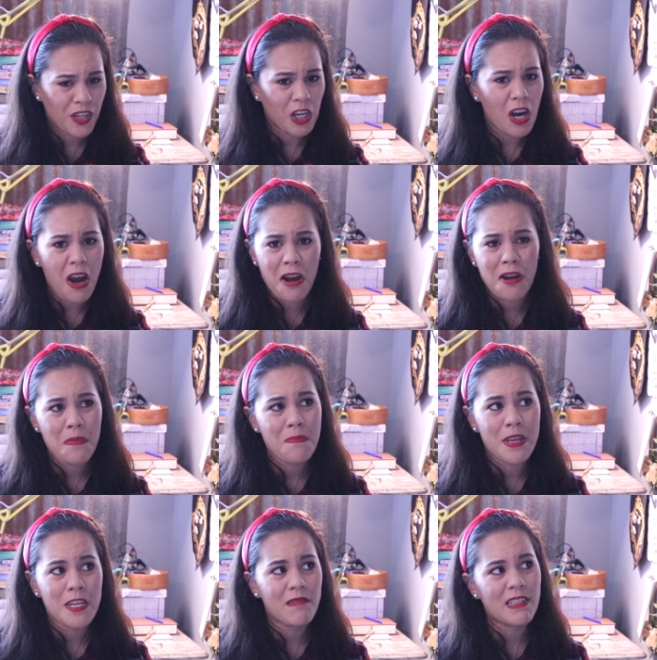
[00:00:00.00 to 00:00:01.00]
There are
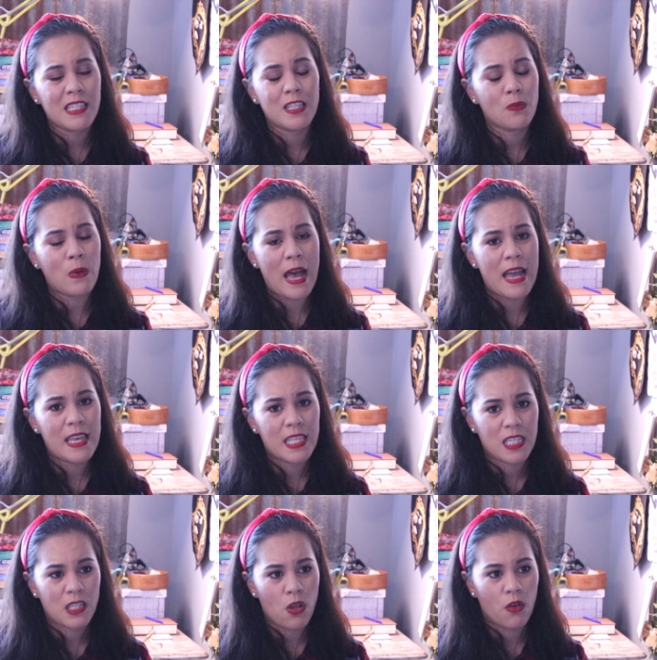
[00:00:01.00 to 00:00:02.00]
many reasons why
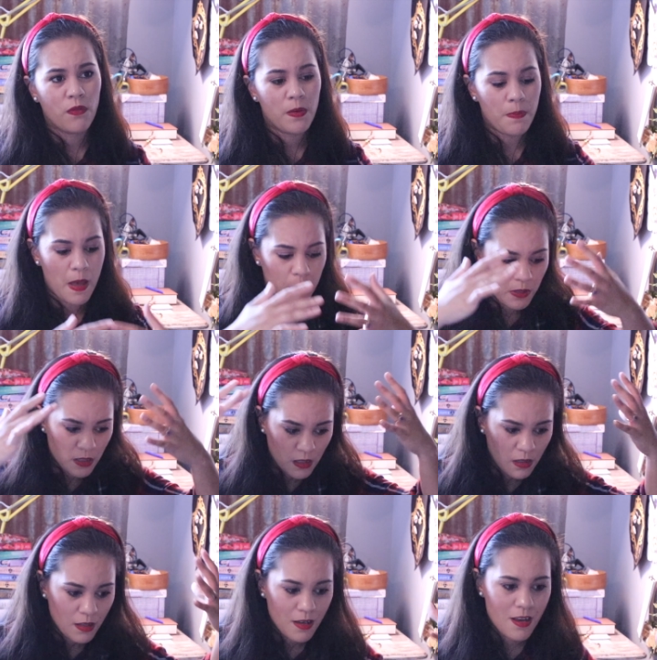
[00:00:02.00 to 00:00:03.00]
this COVID
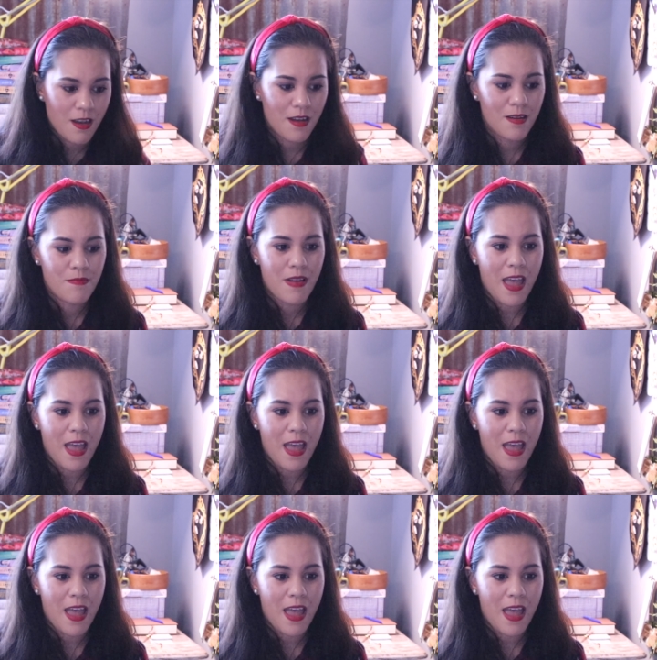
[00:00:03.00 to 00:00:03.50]
bubble um,